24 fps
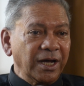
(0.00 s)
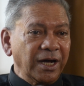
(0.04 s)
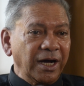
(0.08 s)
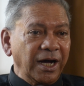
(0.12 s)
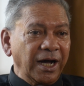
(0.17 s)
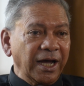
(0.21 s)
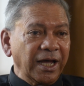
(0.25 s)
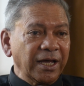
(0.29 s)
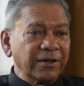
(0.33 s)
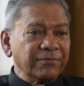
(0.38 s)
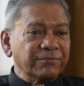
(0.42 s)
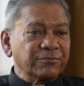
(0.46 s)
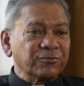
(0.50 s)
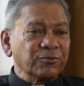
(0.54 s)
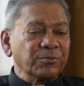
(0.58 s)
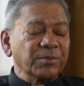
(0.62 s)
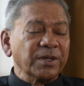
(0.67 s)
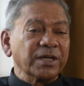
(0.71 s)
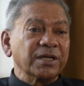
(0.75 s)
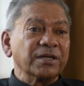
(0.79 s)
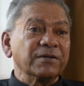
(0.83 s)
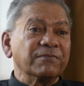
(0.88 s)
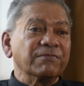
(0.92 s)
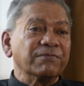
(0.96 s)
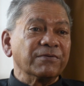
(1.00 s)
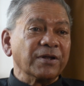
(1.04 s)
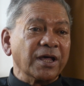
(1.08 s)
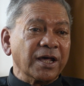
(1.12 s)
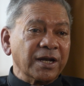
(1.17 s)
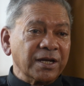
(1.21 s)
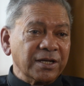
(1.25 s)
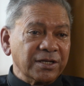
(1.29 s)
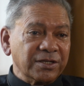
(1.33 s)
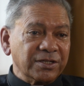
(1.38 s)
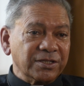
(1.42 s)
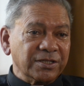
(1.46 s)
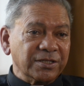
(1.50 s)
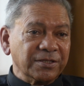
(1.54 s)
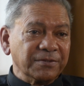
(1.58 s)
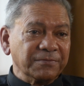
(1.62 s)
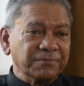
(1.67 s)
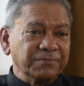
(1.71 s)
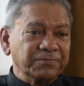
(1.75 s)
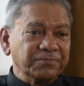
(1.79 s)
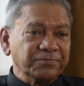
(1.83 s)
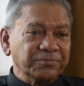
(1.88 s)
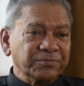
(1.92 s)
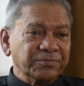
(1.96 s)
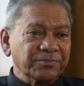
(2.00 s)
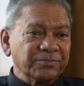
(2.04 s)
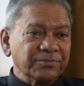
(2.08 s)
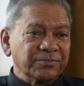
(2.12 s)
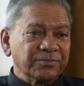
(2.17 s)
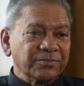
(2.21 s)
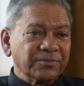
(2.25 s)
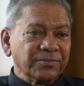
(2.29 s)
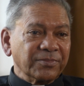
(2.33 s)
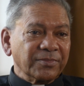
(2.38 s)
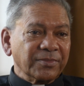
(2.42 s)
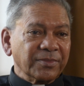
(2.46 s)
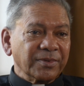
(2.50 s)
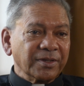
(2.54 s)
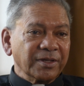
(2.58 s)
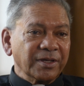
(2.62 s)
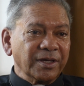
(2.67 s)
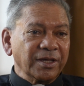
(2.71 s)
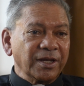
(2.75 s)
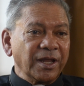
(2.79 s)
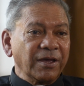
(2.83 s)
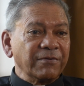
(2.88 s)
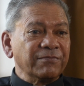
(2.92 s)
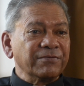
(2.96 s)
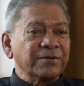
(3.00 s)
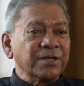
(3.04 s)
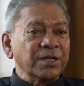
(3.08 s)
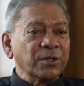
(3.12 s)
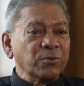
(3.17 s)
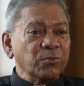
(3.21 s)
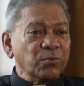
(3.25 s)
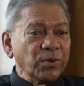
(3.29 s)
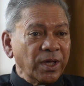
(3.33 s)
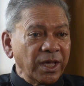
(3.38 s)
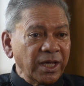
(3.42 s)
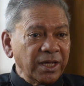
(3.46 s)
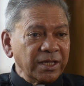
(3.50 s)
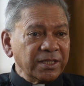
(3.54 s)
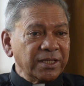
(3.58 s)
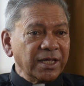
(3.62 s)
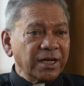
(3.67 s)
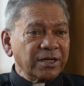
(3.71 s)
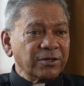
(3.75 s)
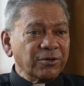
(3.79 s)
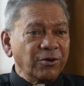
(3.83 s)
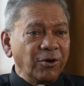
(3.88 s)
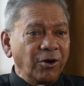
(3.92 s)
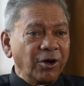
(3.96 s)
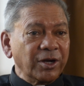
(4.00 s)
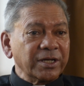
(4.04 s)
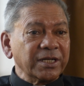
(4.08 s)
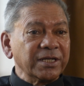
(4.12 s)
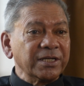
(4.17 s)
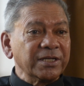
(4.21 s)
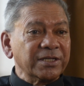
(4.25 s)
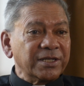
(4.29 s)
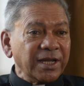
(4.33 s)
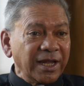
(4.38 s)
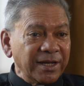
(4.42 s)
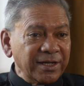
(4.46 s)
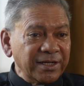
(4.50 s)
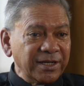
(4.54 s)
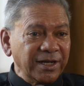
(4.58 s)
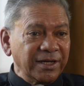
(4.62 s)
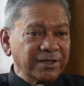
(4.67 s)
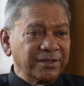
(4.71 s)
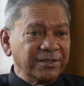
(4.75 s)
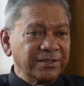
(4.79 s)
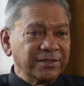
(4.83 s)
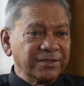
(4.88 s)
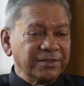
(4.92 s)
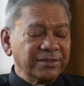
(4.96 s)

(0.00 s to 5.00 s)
I have to make it flourish in every way that God intended.